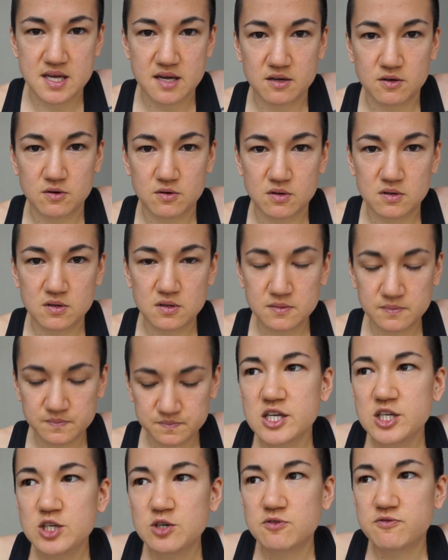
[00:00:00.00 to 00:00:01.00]
that goal.
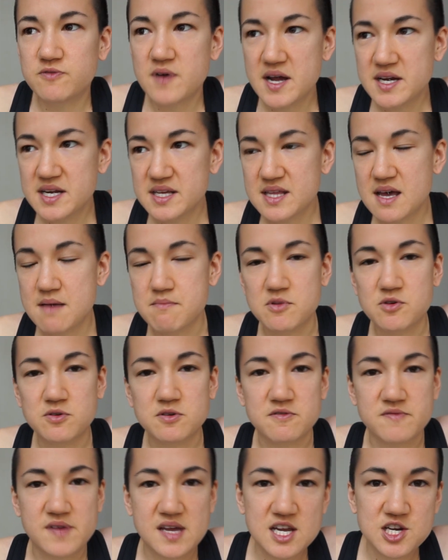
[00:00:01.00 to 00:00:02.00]
Finding that
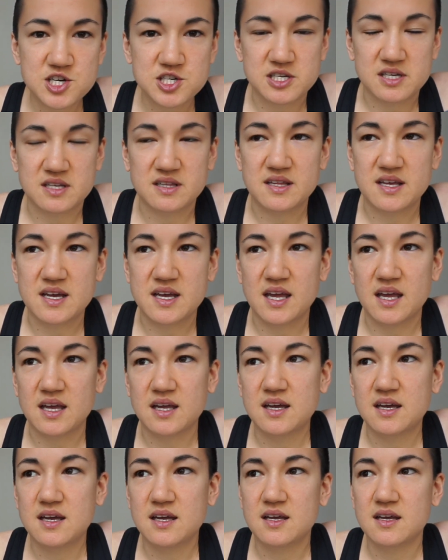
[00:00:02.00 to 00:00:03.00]
motivation,
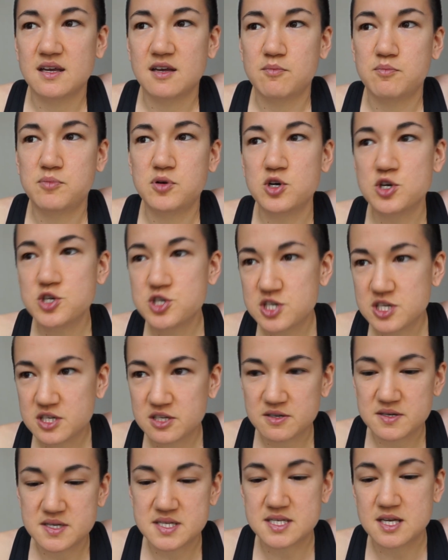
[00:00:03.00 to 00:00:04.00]
like pushing
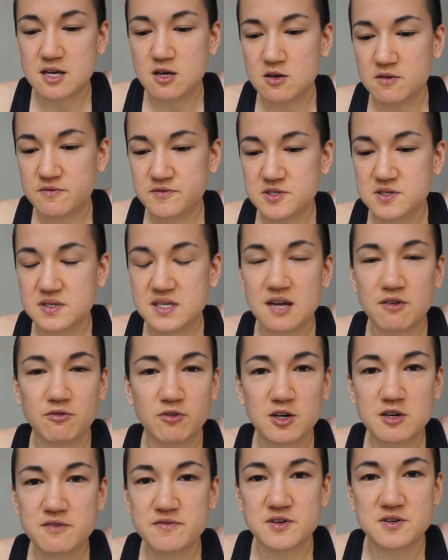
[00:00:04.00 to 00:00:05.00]
yourself to get
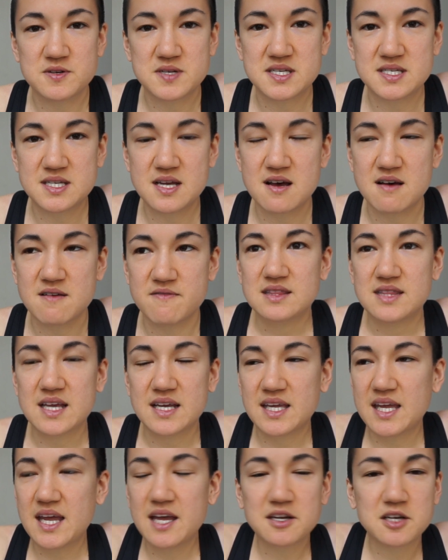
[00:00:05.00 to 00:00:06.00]
rid of your stuff,
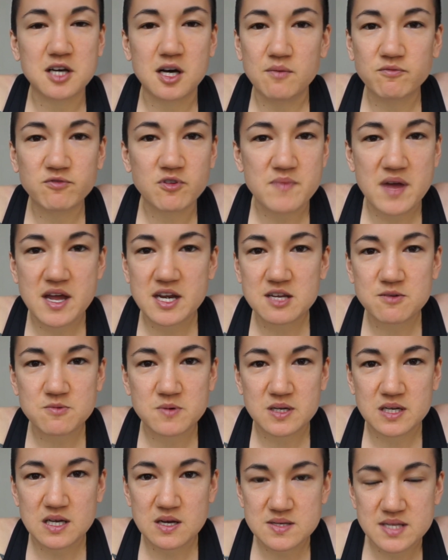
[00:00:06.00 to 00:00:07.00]
that can't come from
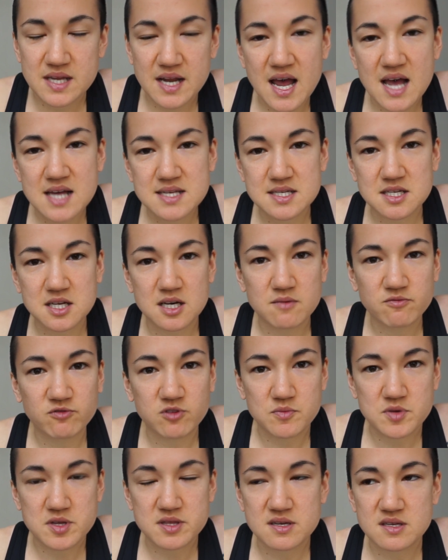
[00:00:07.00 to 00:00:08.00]
anyone else. It has to come
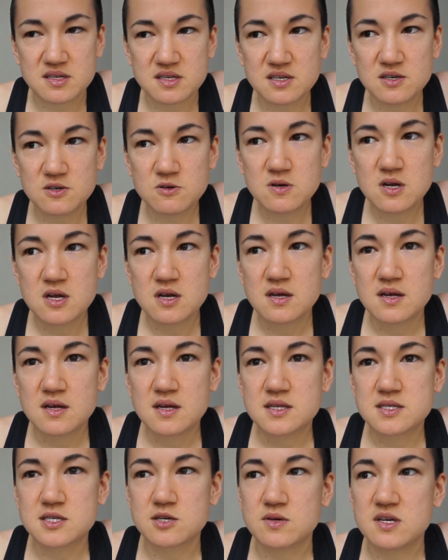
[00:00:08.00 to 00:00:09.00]
from within you.
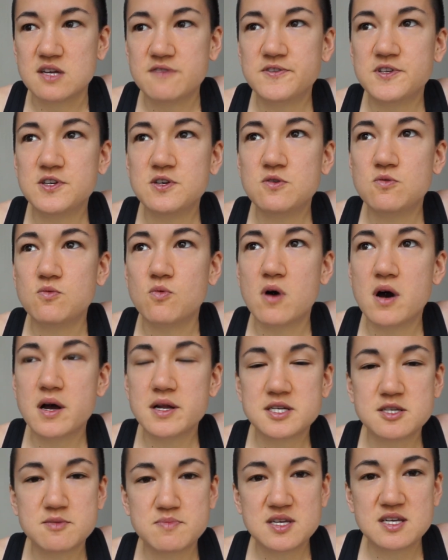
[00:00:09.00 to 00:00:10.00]
So if you
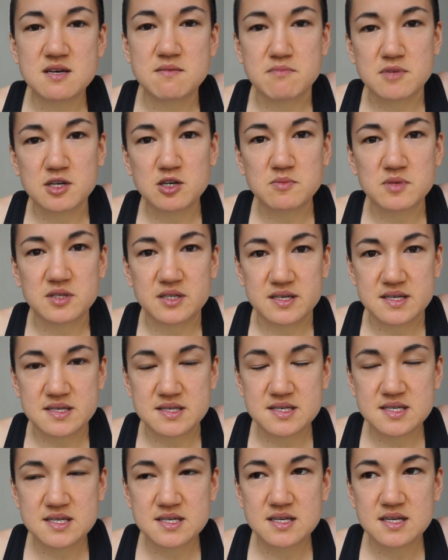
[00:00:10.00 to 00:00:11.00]
want to be a
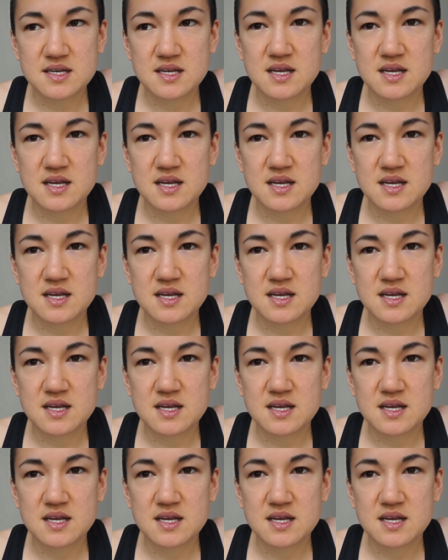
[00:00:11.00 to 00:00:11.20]
minimalist,